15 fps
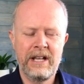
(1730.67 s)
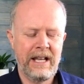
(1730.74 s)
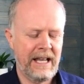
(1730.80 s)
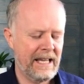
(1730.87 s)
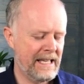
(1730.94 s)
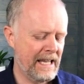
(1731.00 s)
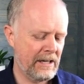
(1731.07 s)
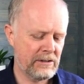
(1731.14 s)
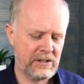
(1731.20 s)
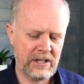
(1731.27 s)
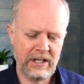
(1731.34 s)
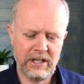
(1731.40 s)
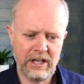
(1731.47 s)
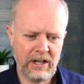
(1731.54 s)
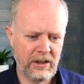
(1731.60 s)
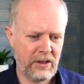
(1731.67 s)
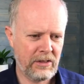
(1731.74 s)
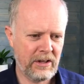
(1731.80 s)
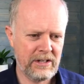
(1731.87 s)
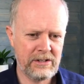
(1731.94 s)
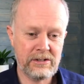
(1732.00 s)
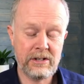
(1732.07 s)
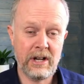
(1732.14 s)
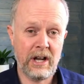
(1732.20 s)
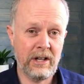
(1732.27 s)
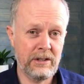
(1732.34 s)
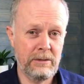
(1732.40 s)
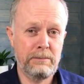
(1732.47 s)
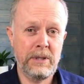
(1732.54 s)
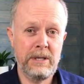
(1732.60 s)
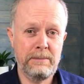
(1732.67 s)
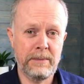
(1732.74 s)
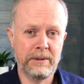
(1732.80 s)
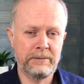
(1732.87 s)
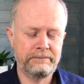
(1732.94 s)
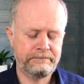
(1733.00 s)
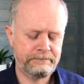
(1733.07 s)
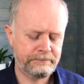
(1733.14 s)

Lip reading: accounting and other things to other people.